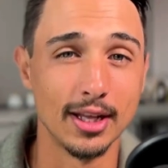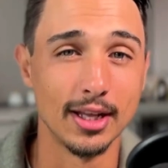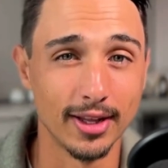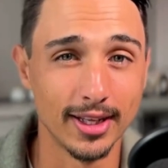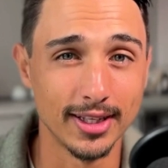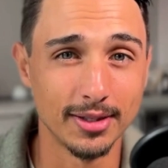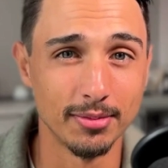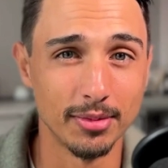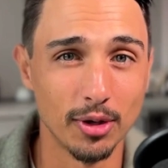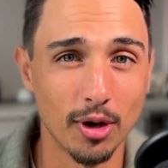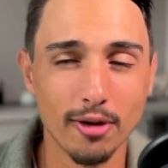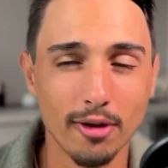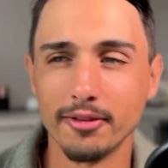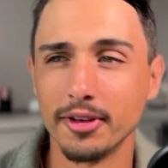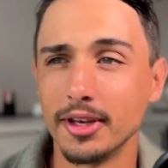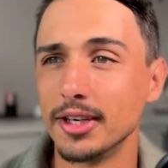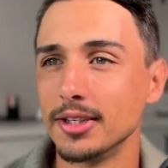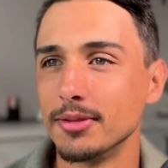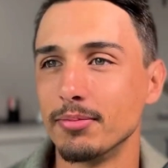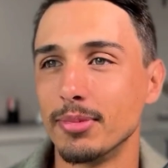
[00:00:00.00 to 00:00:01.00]
Now that's a bit
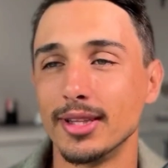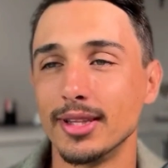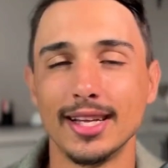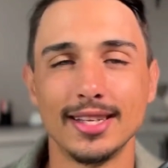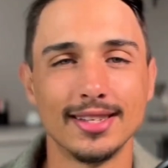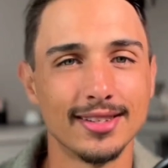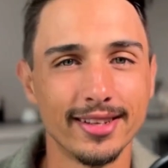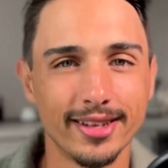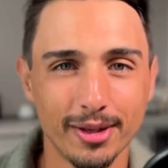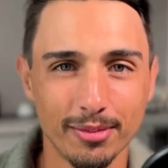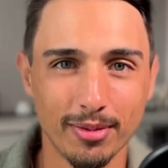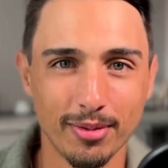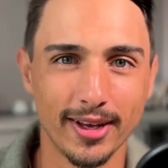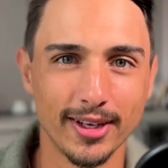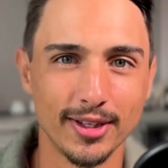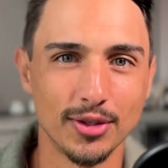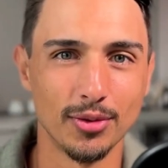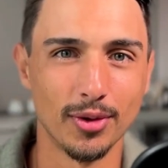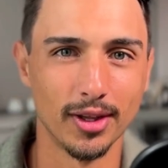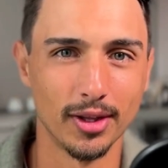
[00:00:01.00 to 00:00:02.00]
obvious, but that still
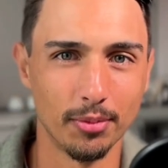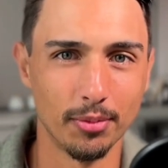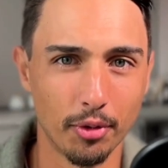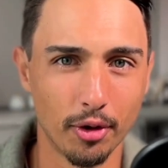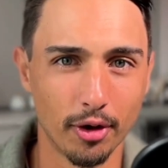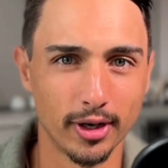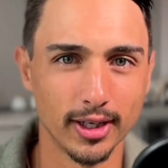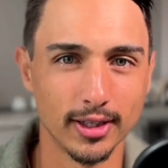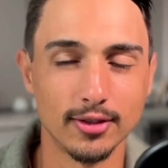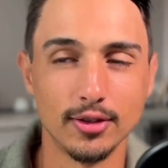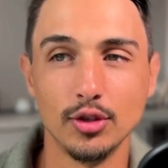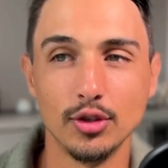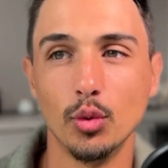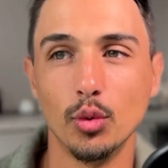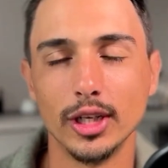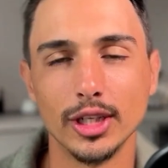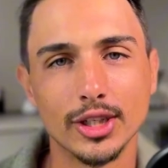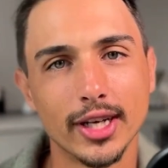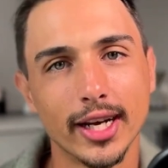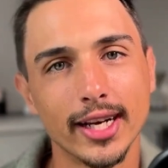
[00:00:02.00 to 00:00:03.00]
applies to other products.
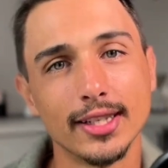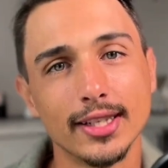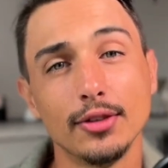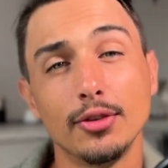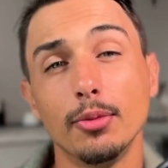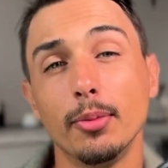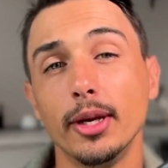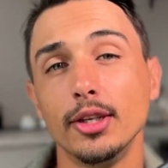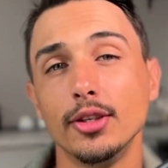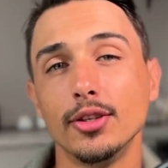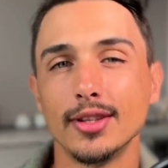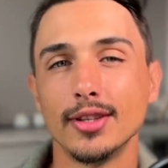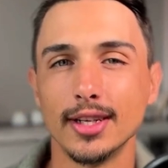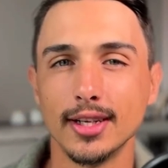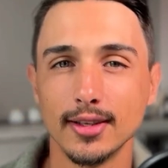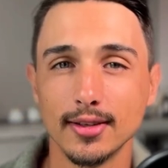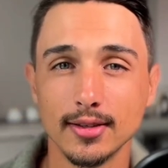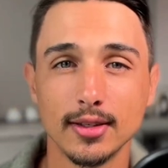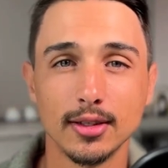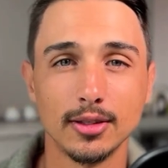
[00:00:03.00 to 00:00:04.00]
You want to track it to make sure
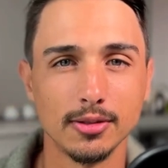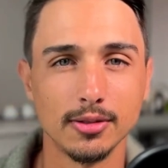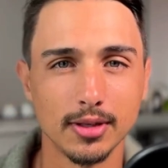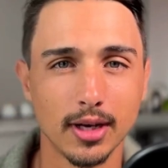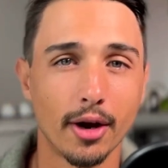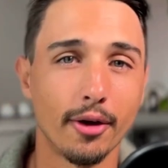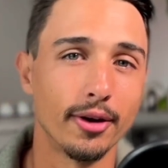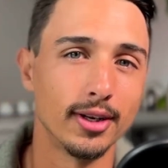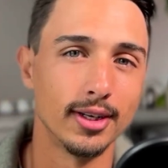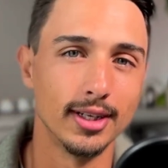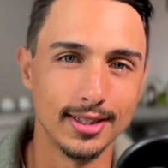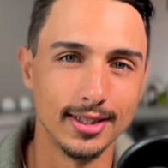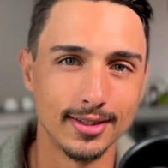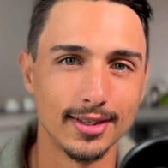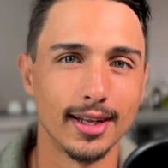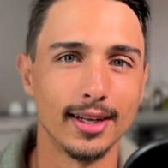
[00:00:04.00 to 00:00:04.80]
that it's still currently